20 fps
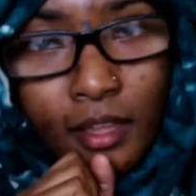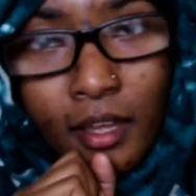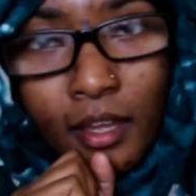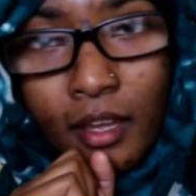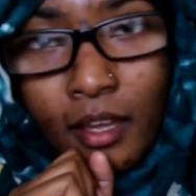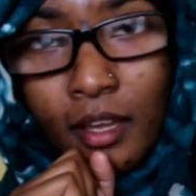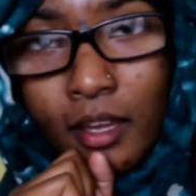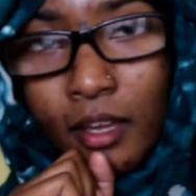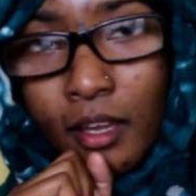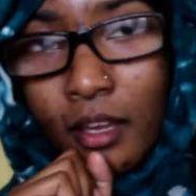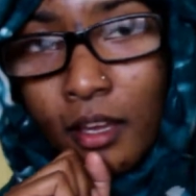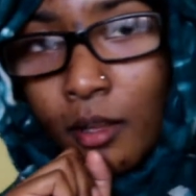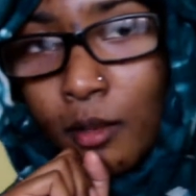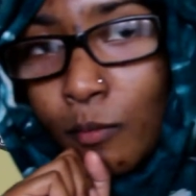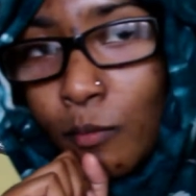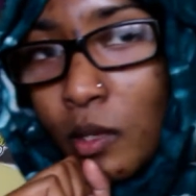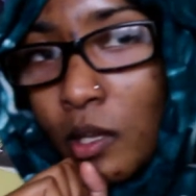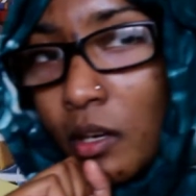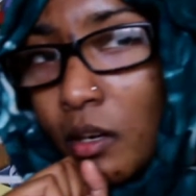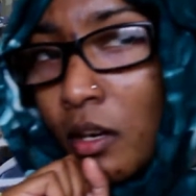then
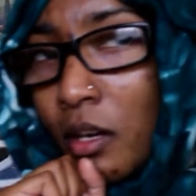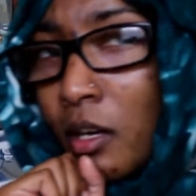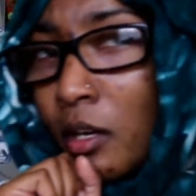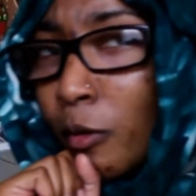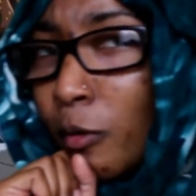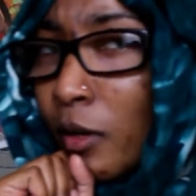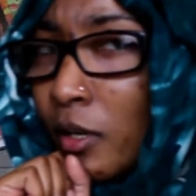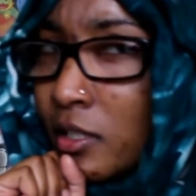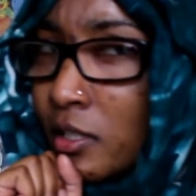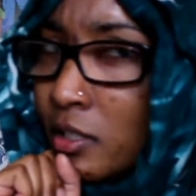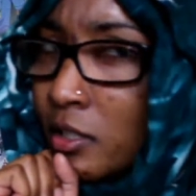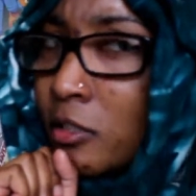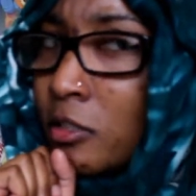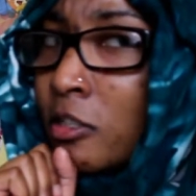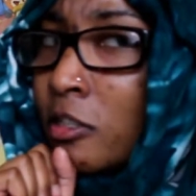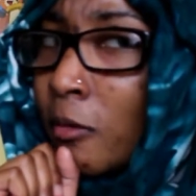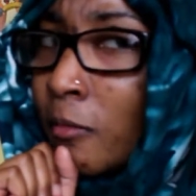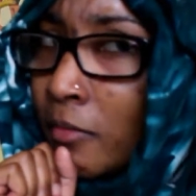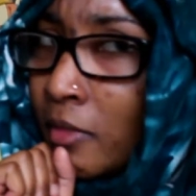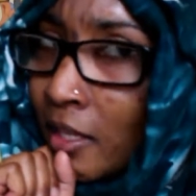leave your
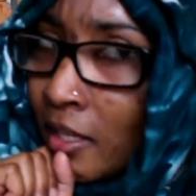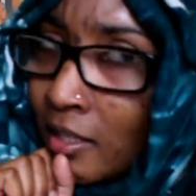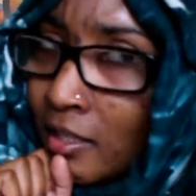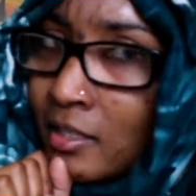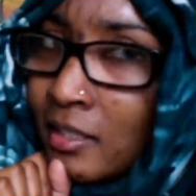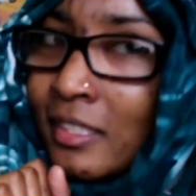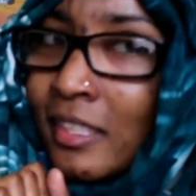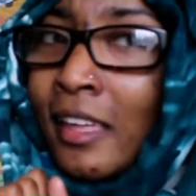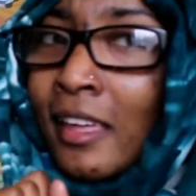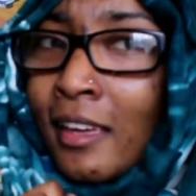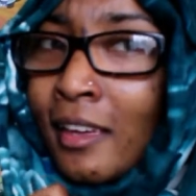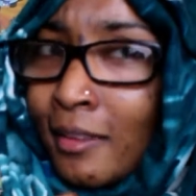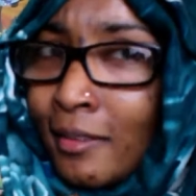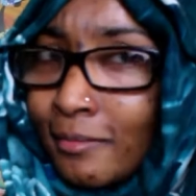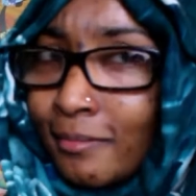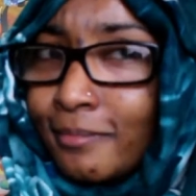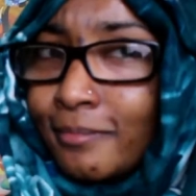questions on things there.